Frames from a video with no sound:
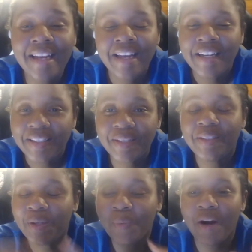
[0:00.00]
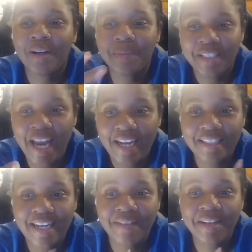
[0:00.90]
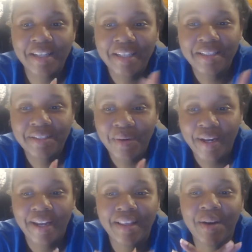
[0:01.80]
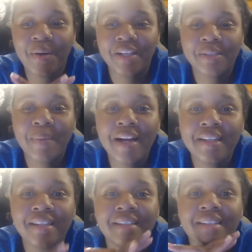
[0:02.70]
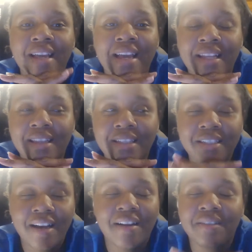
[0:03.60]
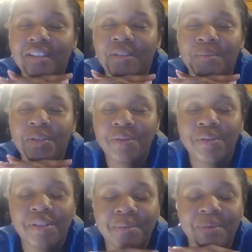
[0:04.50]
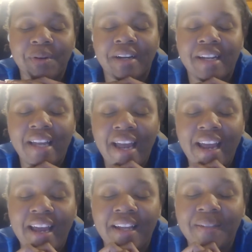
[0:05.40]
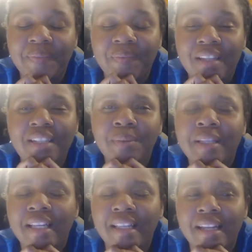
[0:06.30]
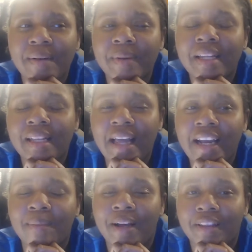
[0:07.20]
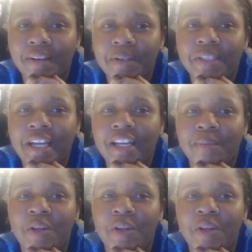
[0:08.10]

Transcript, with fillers: so it's a welcome change, and I really enjoy the correspondence, the shout out, the mutual support. And that's one thing that I really like about the crochet community.